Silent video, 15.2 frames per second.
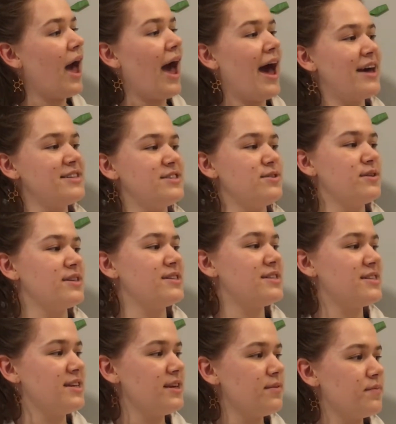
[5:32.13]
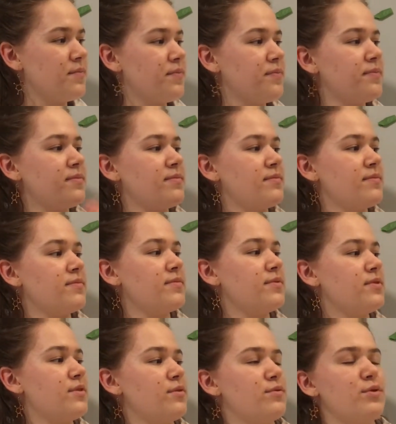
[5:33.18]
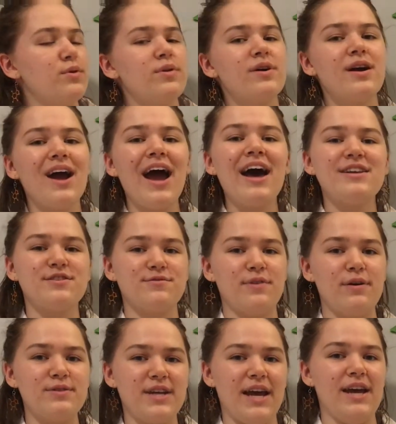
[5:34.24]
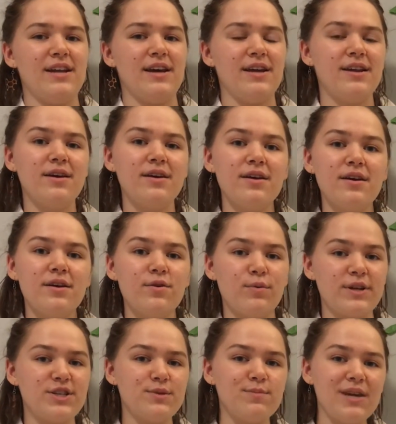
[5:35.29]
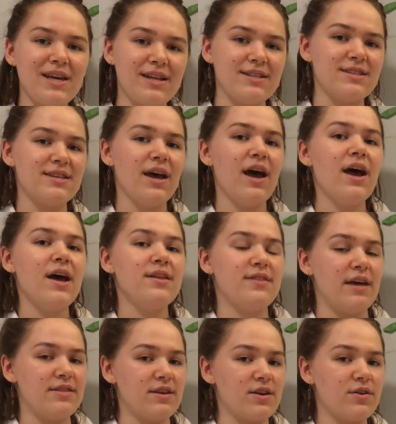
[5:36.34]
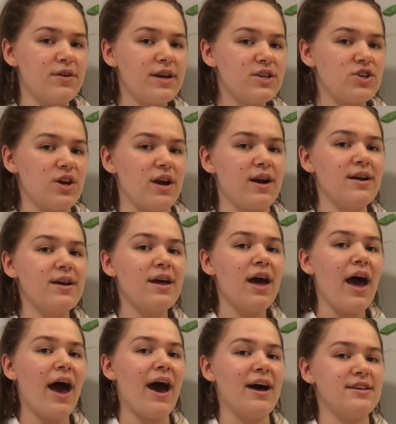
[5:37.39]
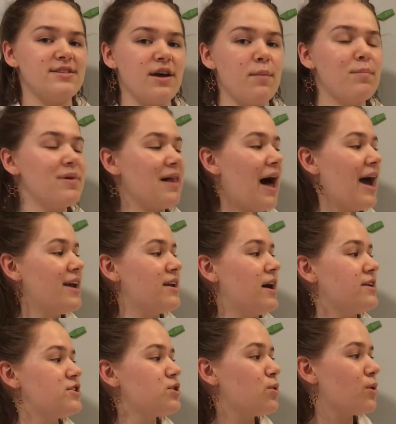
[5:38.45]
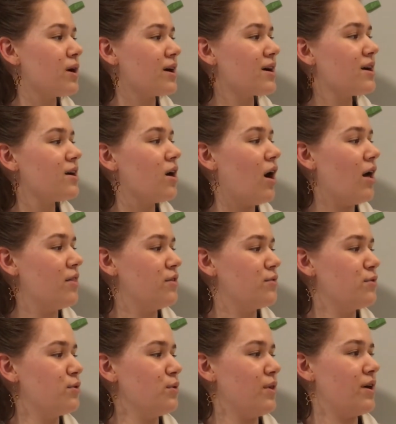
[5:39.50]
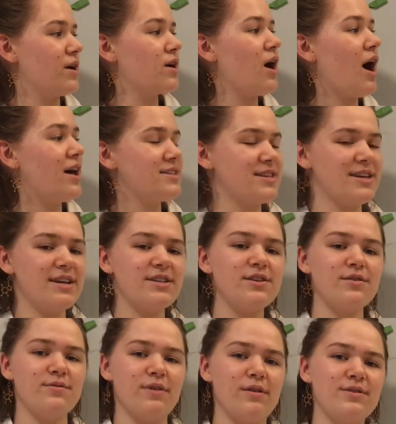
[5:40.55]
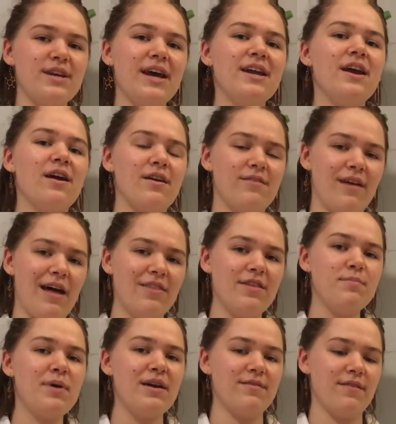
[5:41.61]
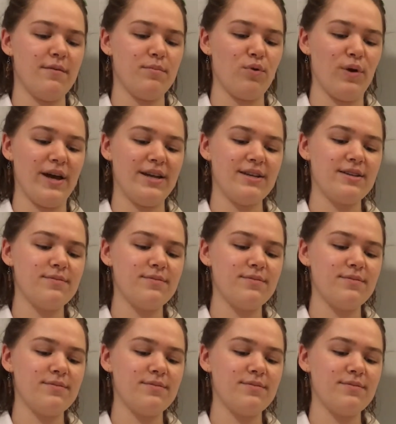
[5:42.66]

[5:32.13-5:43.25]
As you can see, the ruler has rotated, which means that the creature has applied a torque on the ruler, causing it to rotate around the pivot point.